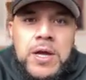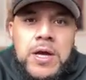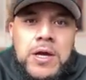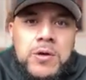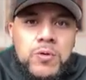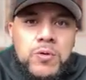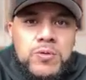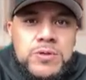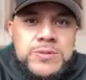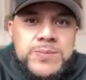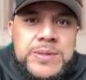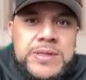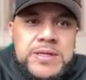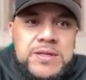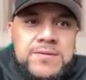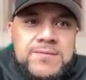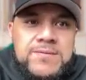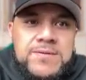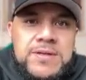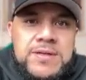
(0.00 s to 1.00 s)
I always
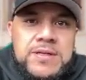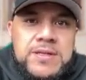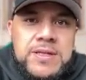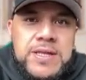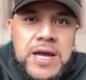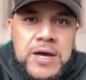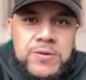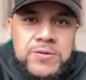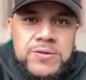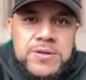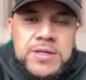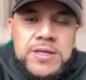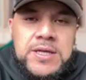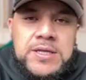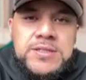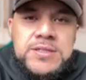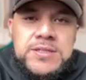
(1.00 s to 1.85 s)
believe in healthy and